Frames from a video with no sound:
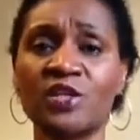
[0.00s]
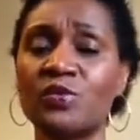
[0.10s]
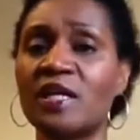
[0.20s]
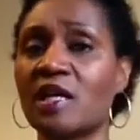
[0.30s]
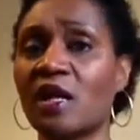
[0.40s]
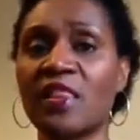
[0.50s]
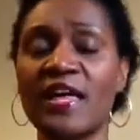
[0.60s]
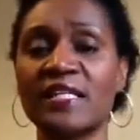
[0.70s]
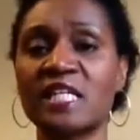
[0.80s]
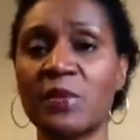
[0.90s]
you get all of
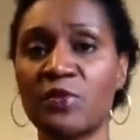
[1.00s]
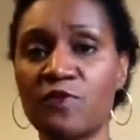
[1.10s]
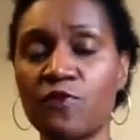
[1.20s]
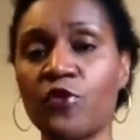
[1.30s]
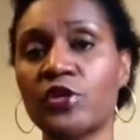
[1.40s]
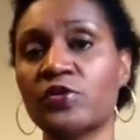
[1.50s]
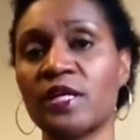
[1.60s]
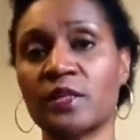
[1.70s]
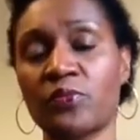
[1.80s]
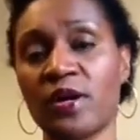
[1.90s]
that done before you're
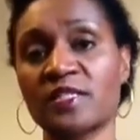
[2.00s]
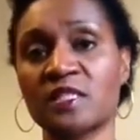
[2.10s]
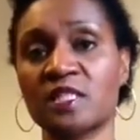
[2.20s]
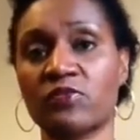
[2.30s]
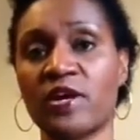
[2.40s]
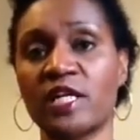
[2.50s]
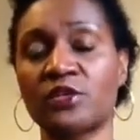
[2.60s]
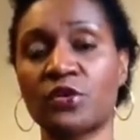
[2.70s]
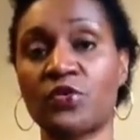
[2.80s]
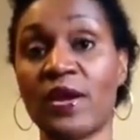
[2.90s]
in the process of writing
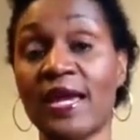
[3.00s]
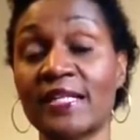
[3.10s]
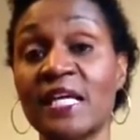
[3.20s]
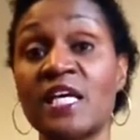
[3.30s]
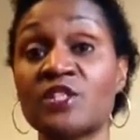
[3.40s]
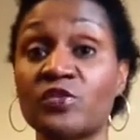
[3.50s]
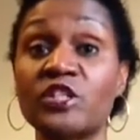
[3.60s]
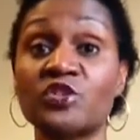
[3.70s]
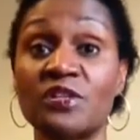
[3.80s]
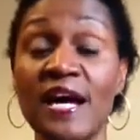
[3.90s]
your grant so
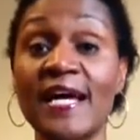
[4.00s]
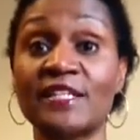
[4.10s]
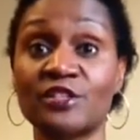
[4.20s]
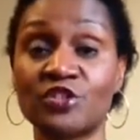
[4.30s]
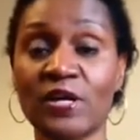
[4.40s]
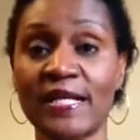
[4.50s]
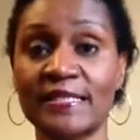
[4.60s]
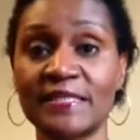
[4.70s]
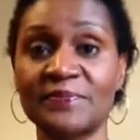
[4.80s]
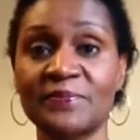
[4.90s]
that you're not
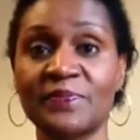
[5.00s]
distracted.